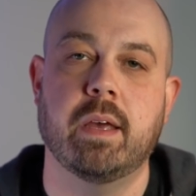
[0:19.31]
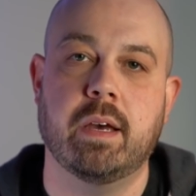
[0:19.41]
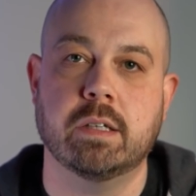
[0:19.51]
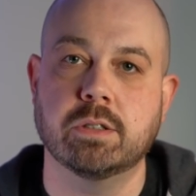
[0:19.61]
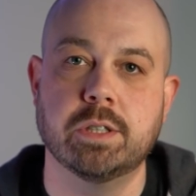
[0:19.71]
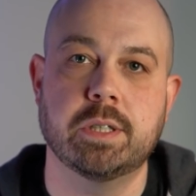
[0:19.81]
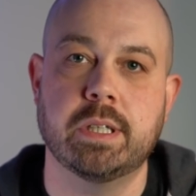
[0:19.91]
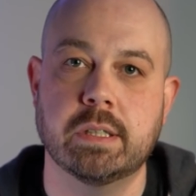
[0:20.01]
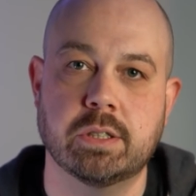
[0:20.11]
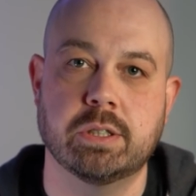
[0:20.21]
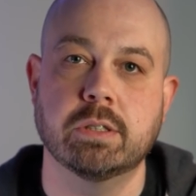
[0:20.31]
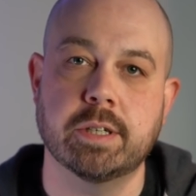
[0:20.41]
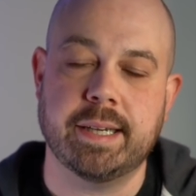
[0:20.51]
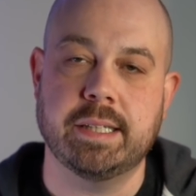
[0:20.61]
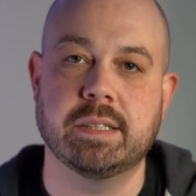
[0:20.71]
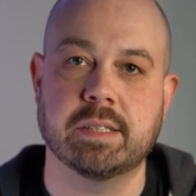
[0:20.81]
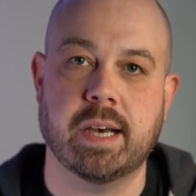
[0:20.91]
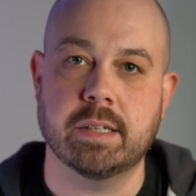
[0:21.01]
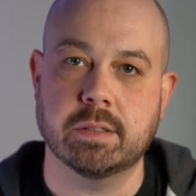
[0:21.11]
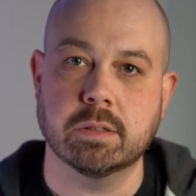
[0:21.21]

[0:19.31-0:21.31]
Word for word: uh, learning to look inside,